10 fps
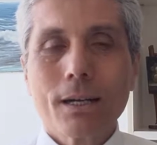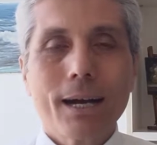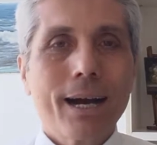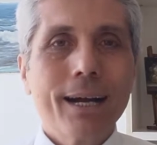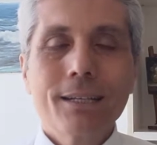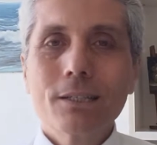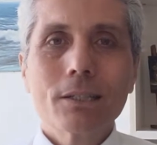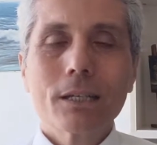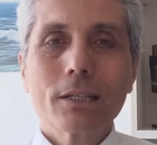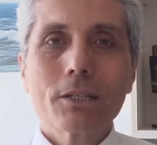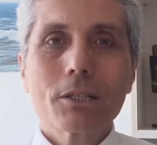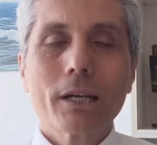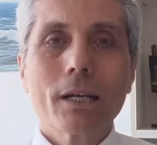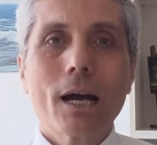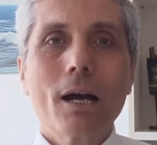I didn't
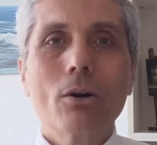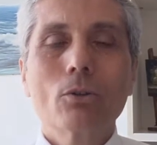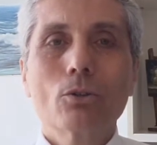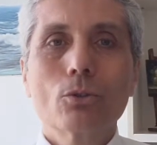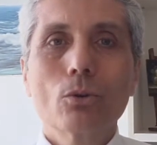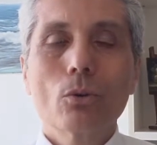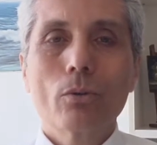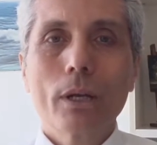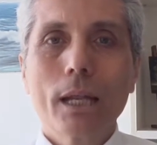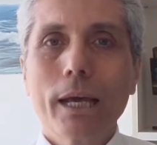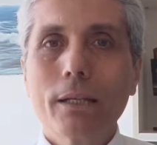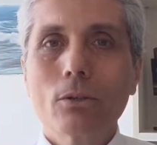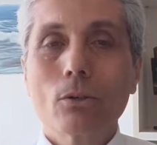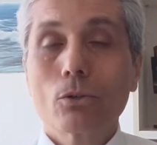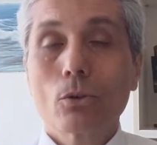understand how to relate
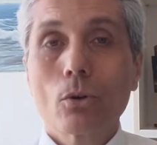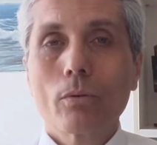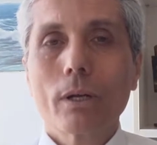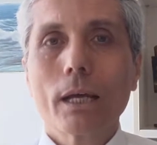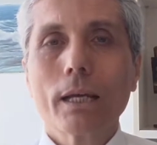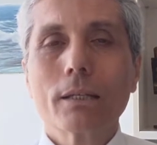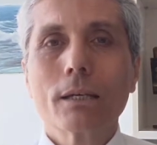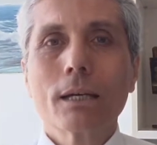or to correlate